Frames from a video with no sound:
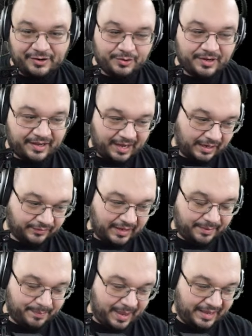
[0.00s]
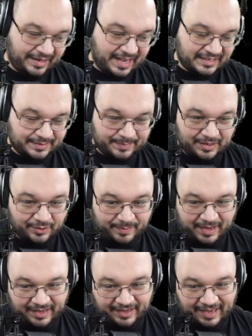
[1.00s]
you can kind of like make an estimate or
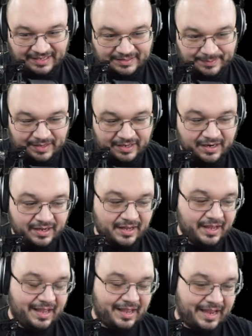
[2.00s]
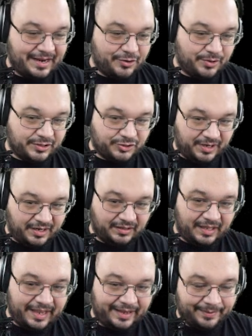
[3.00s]
make a guesstimate, and you could try to
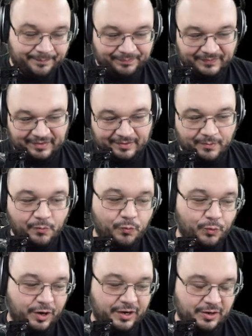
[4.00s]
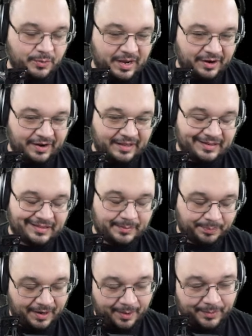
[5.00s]
like work your way around it. The
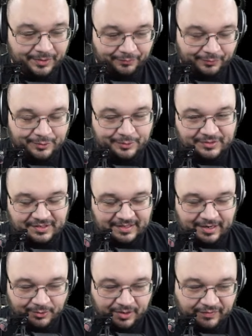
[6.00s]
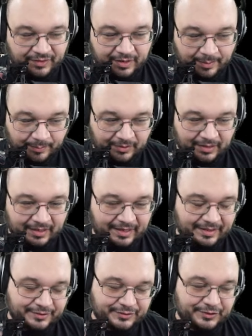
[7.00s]
problem with runes is they don't have a number on it,
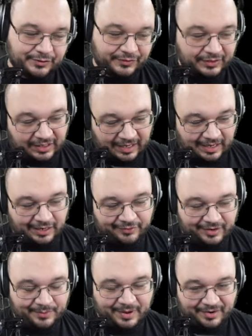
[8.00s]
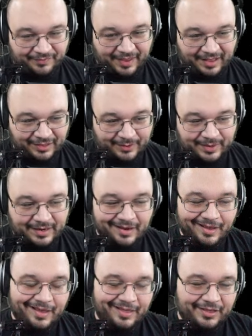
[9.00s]
and there's no real concrete way to value it.
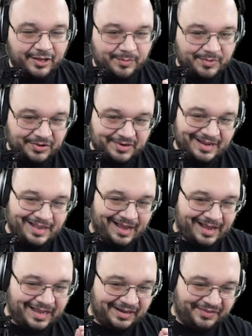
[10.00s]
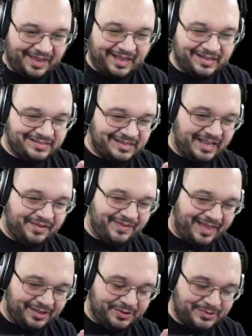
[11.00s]
The community kind of has like
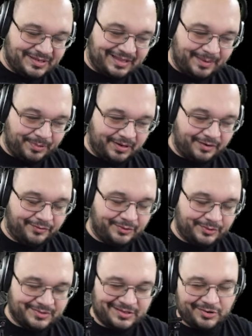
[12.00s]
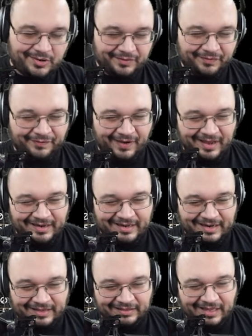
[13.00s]
values that they put on runes, and you can find it
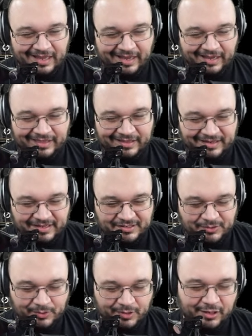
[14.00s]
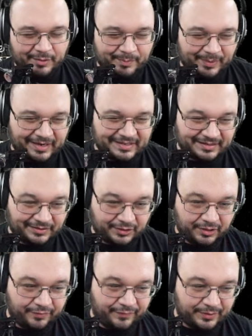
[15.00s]
in like the Discord, but it's a little
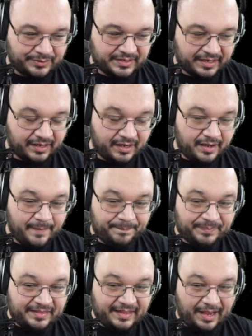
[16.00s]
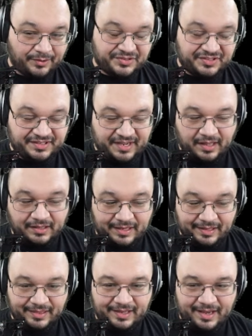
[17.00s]
confusing. Now,
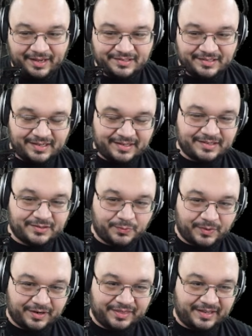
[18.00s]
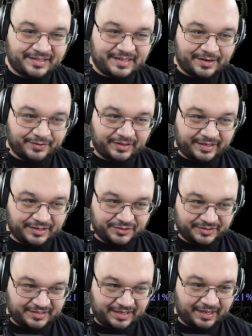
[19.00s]
selling things is where things get really
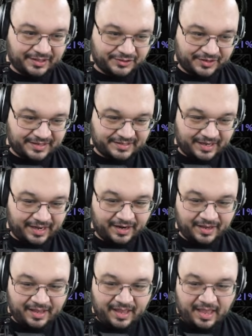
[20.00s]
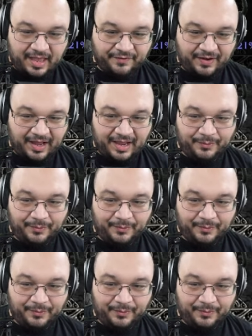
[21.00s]
interesting on the trade site. If I